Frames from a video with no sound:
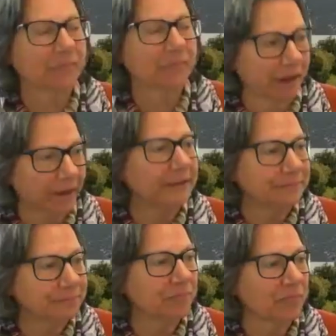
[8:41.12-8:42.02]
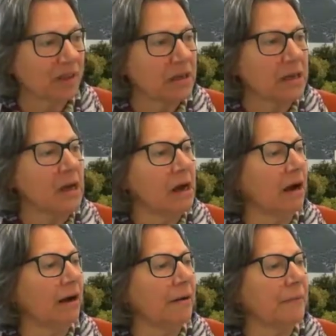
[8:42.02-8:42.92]
okay.
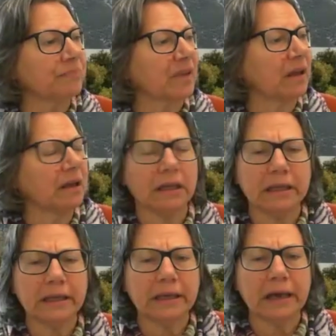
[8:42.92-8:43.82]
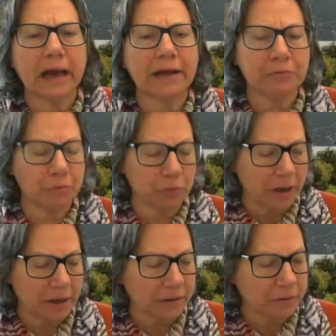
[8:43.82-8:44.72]
Um, I
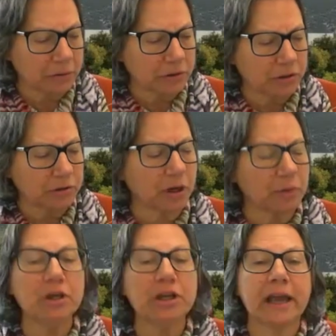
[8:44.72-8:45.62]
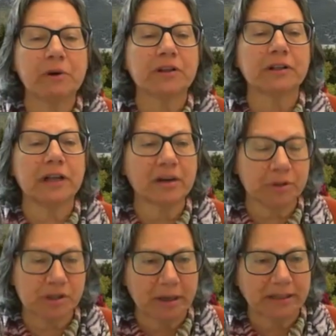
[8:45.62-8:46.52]
uh, communicate with a lot of
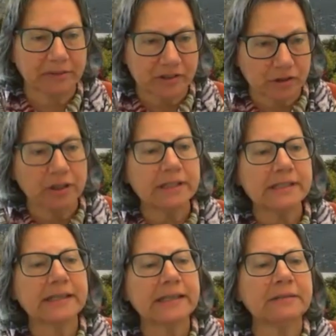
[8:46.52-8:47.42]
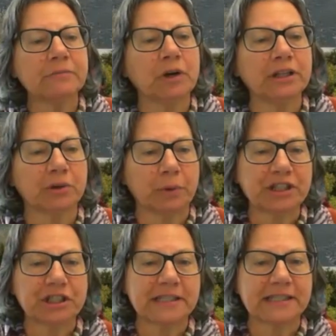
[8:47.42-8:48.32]
prospective students, and one of the
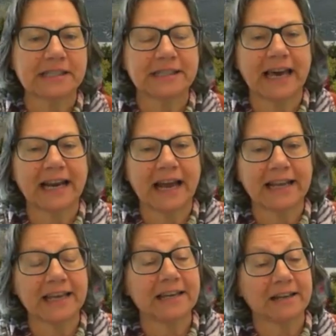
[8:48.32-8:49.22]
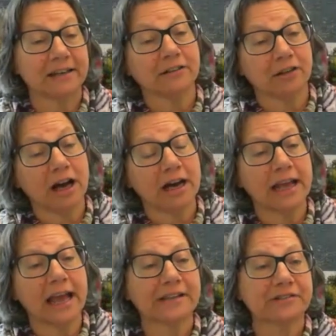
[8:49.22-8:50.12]
questions that I get a lot
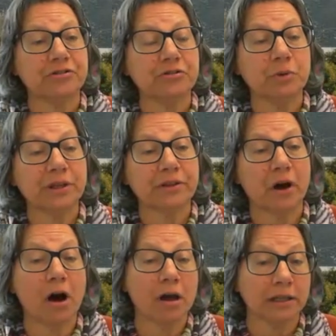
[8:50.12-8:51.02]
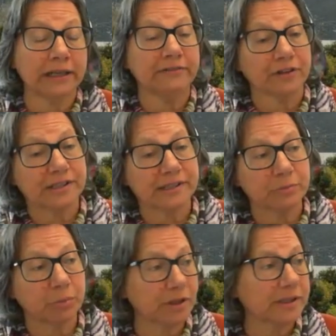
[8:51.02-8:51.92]
has to do with online versus
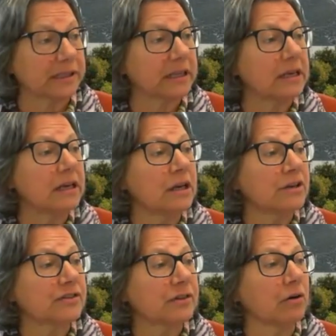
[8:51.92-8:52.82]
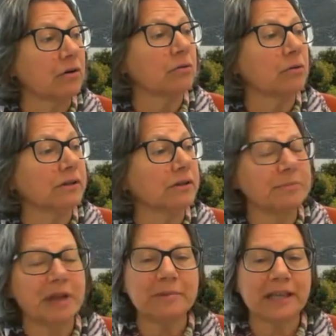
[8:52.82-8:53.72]
in person. So
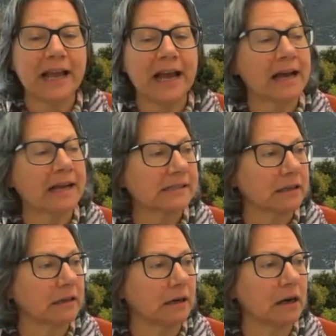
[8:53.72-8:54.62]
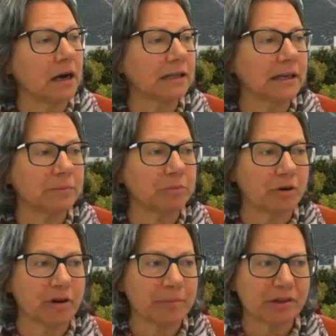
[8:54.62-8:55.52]
sometimes they ask, are online
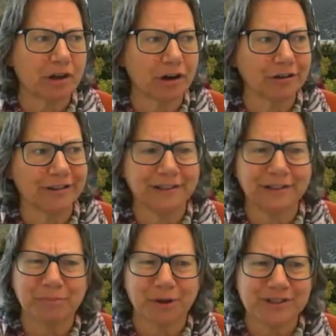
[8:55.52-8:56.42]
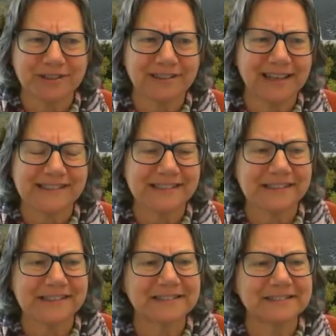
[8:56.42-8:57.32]
programs harder than in person classes?